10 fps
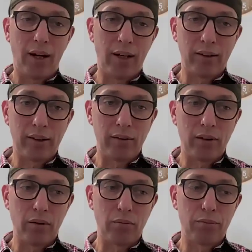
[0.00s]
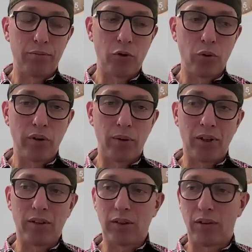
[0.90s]
and draw them
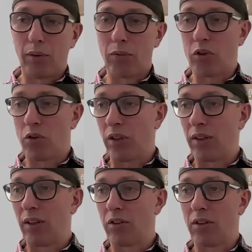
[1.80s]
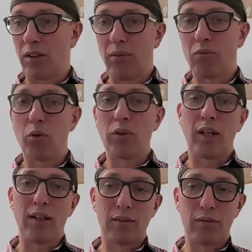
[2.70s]
in, give them the treat, and just keep doing
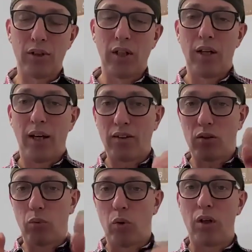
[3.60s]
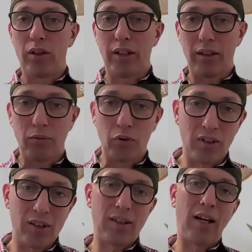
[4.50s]
that. As you walk, get them to
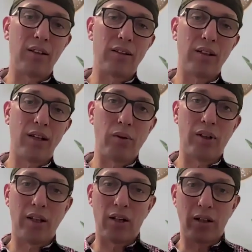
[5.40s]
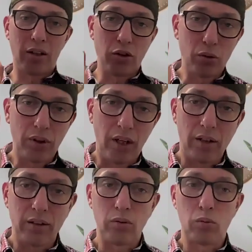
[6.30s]
sit down and stay where they are, and you
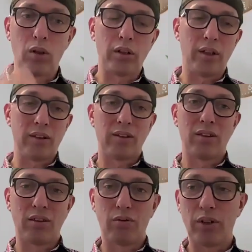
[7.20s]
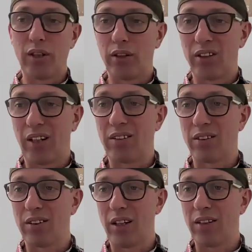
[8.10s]
carry on walking. This is a really good
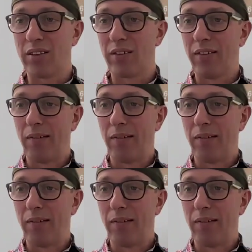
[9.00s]
exercise.